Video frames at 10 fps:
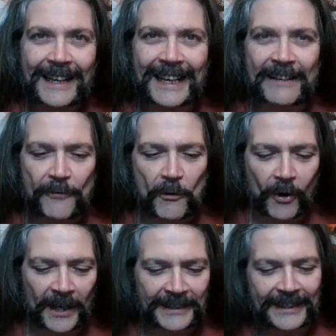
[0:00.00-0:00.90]

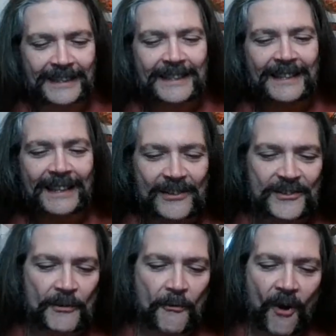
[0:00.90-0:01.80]
Everyone
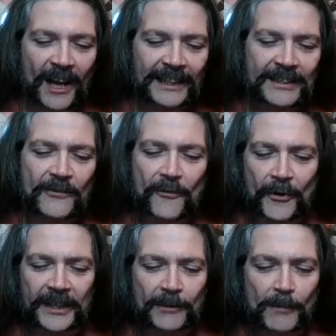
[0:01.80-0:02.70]
has the right to
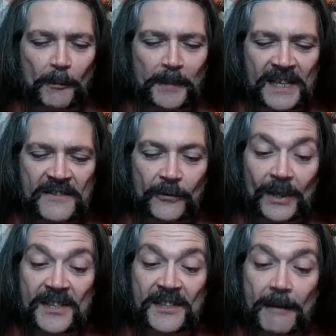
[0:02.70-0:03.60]
freedom of
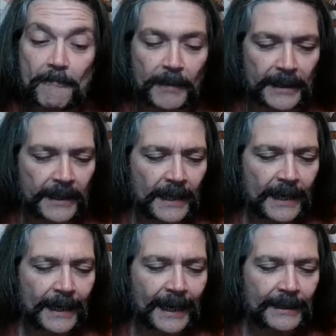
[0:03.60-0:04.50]
peaceful assembly
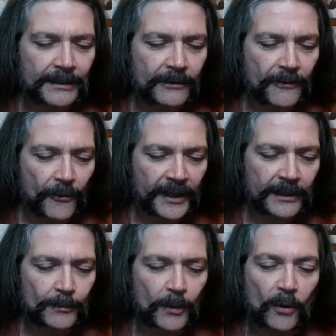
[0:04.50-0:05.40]
and to
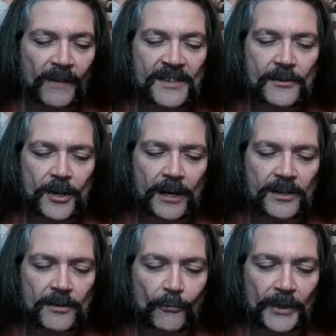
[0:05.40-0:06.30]
freedom of
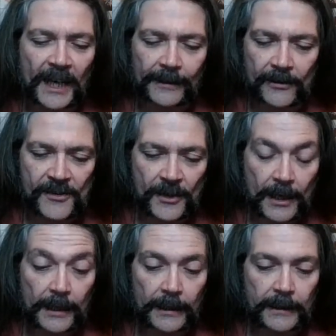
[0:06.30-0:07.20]
association with others,
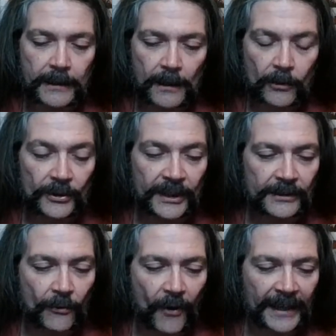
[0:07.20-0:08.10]

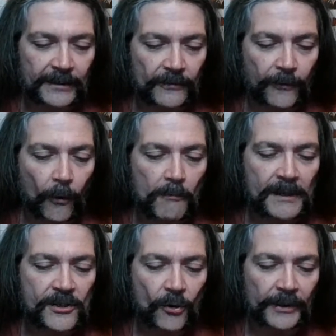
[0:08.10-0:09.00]
including the right to form
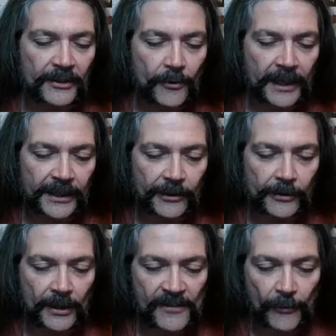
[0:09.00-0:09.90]
and join trade
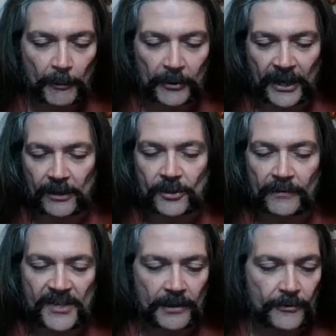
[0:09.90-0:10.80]
unions for the protection
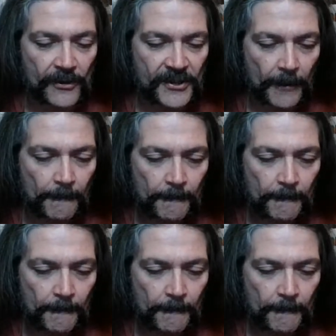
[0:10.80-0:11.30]
of his interest.